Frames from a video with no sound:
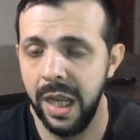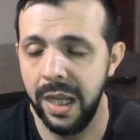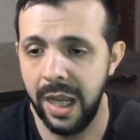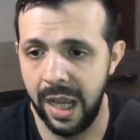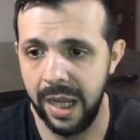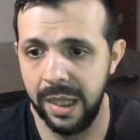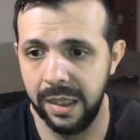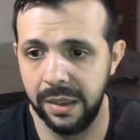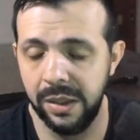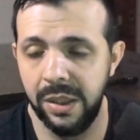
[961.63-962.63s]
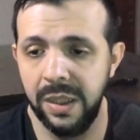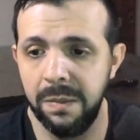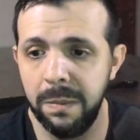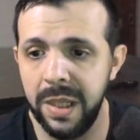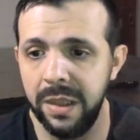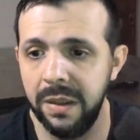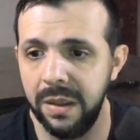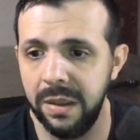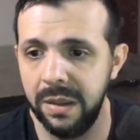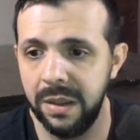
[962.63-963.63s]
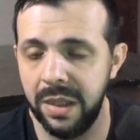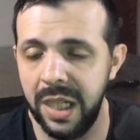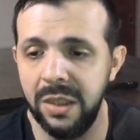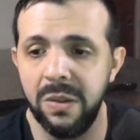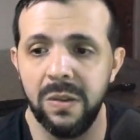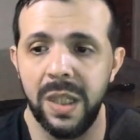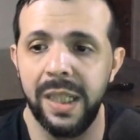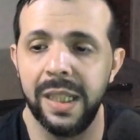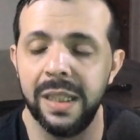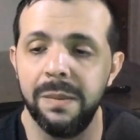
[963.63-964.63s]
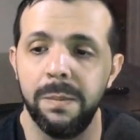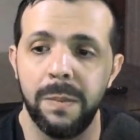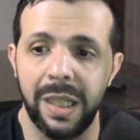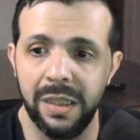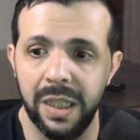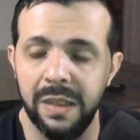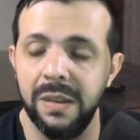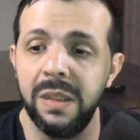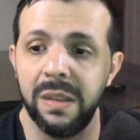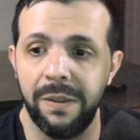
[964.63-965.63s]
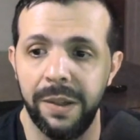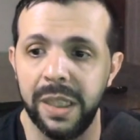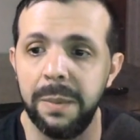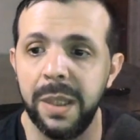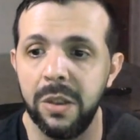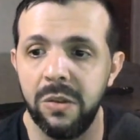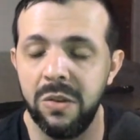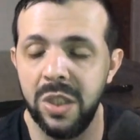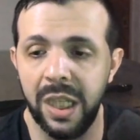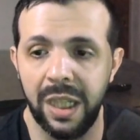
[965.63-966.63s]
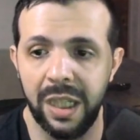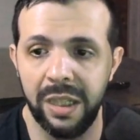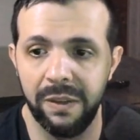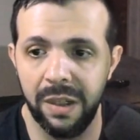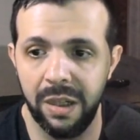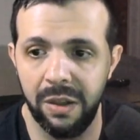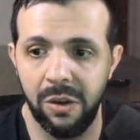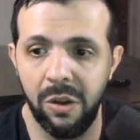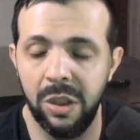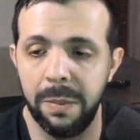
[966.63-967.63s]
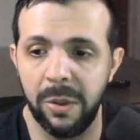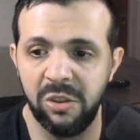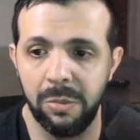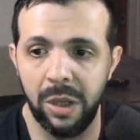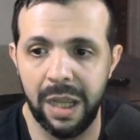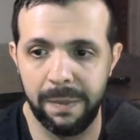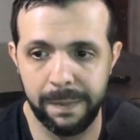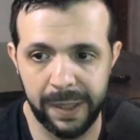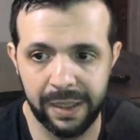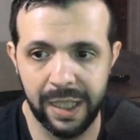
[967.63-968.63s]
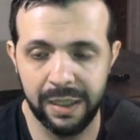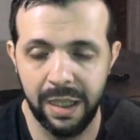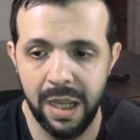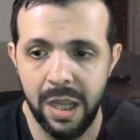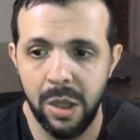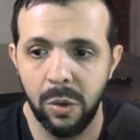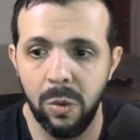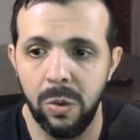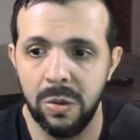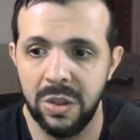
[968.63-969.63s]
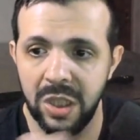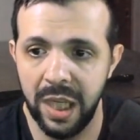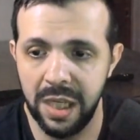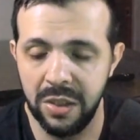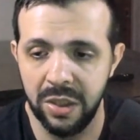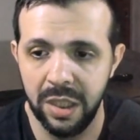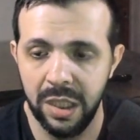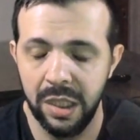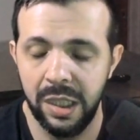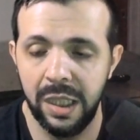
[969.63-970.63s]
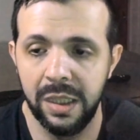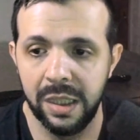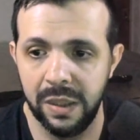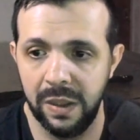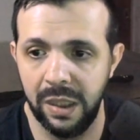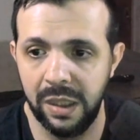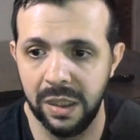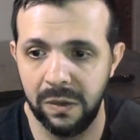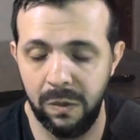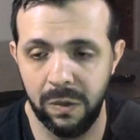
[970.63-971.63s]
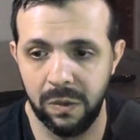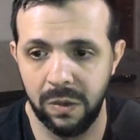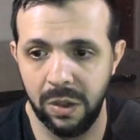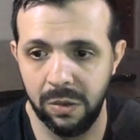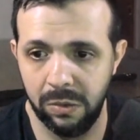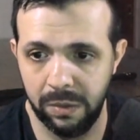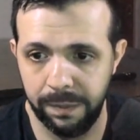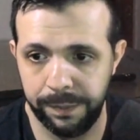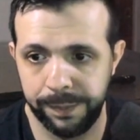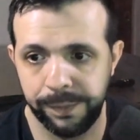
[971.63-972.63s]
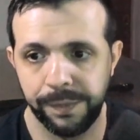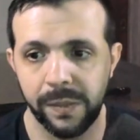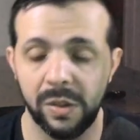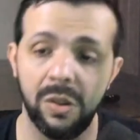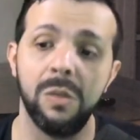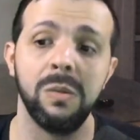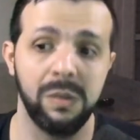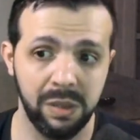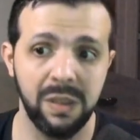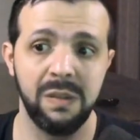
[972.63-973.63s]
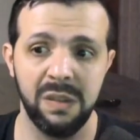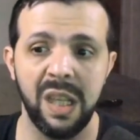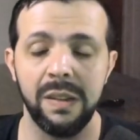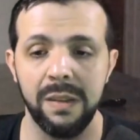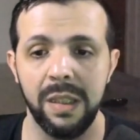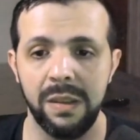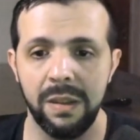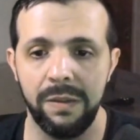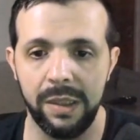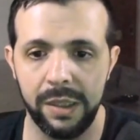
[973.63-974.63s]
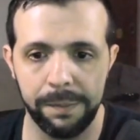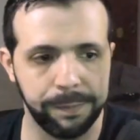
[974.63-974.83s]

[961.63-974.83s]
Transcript: and this try to say that my test is effective, because check if all the possible aspects that could change in the source code. So this test is effective.